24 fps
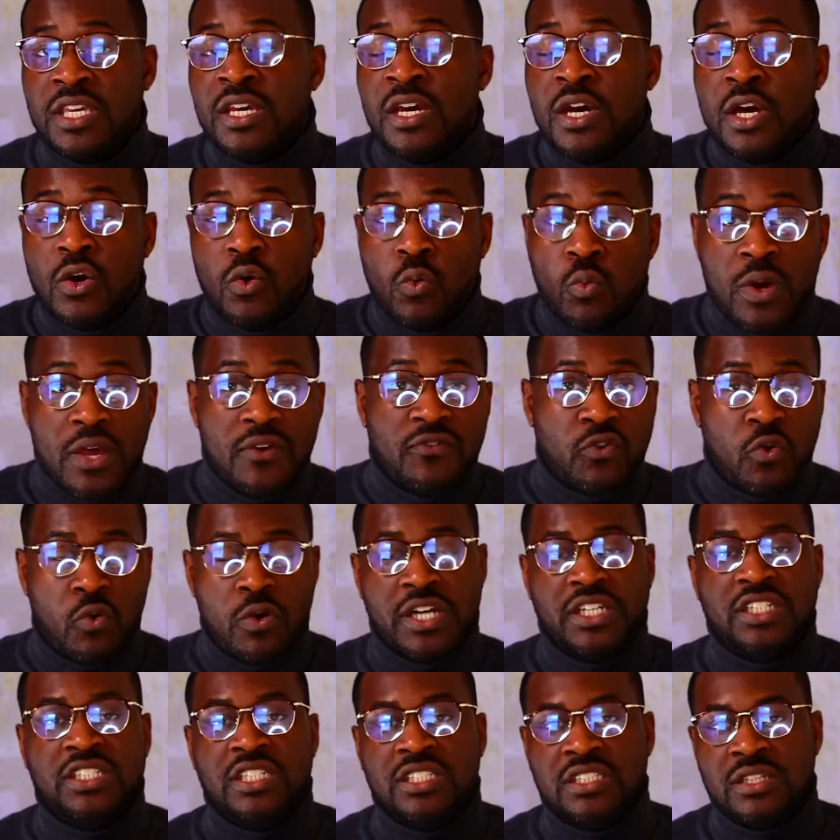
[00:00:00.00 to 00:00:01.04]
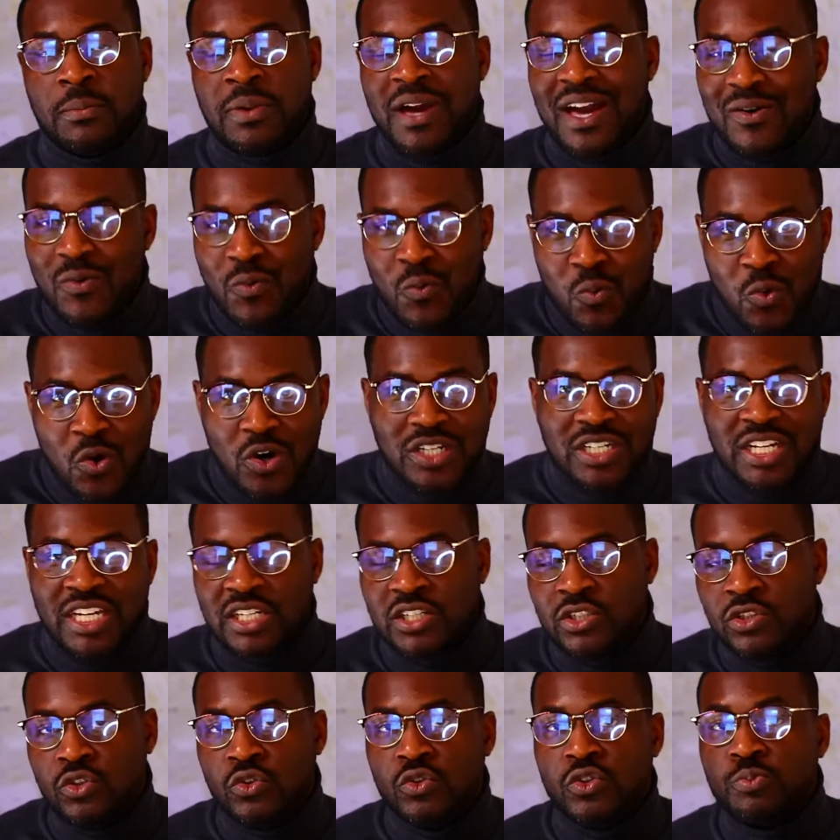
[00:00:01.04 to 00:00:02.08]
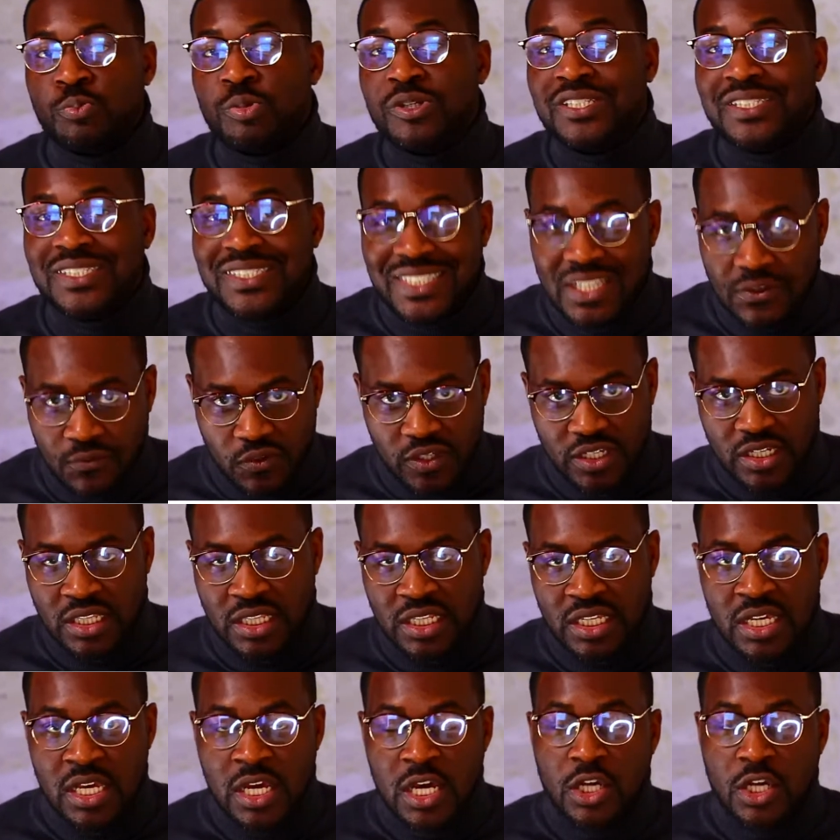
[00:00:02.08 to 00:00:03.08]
with questions about what they can do specifically